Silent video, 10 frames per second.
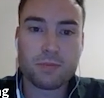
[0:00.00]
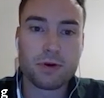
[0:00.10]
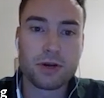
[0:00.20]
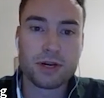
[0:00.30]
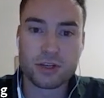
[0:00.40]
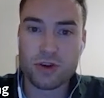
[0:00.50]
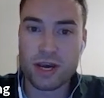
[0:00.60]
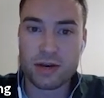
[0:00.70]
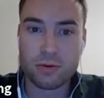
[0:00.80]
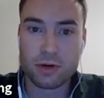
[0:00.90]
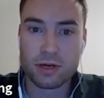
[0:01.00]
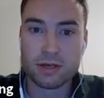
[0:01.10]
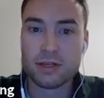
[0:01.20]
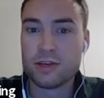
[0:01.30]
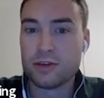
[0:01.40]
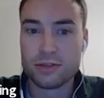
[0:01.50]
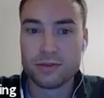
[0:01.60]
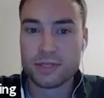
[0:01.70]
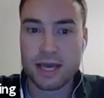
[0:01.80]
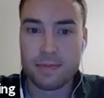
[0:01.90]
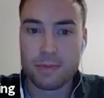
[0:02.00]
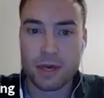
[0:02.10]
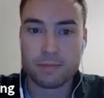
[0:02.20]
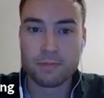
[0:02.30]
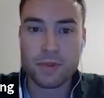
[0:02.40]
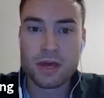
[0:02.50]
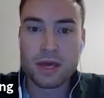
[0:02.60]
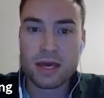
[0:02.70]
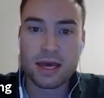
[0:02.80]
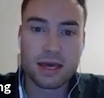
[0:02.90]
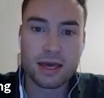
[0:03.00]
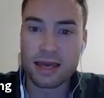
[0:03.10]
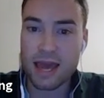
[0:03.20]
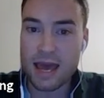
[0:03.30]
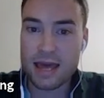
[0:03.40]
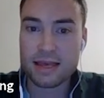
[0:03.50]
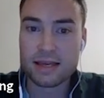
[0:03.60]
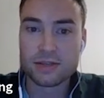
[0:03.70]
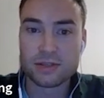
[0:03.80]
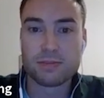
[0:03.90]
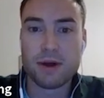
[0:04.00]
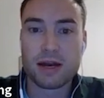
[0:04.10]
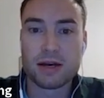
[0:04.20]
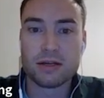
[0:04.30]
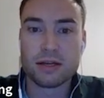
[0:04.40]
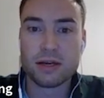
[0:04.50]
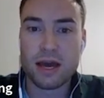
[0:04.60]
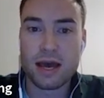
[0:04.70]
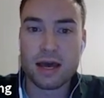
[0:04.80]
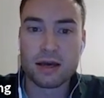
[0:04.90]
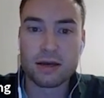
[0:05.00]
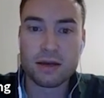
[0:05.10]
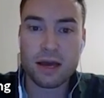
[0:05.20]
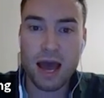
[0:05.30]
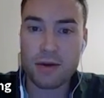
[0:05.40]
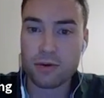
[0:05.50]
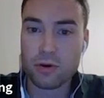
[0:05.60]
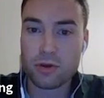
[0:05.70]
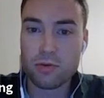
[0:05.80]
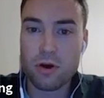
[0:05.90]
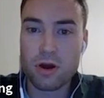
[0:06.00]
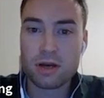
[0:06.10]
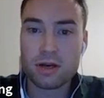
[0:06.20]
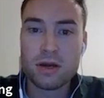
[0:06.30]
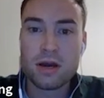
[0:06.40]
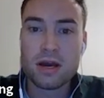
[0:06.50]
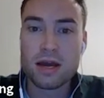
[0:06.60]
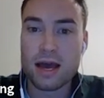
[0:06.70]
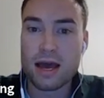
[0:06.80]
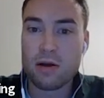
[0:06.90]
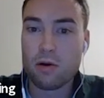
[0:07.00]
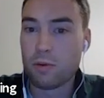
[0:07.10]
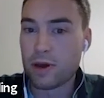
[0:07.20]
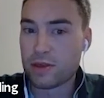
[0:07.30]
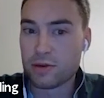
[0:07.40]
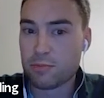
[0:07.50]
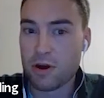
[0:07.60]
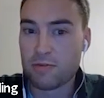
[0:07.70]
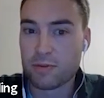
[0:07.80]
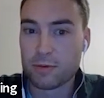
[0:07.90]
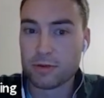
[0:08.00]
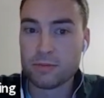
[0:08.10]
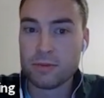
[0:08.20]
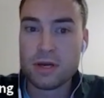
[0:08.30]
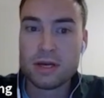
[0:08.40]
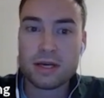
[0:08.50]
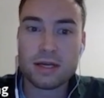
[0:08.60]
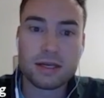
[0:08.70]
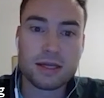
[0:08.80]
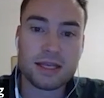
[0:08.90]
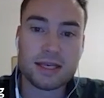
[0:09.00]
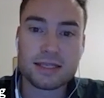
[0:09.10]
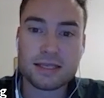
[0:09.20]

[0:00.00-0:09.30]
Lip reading: put in a trade order. You can do the same thing. Again, it doesn't matter how young you are or whether you're profitable. This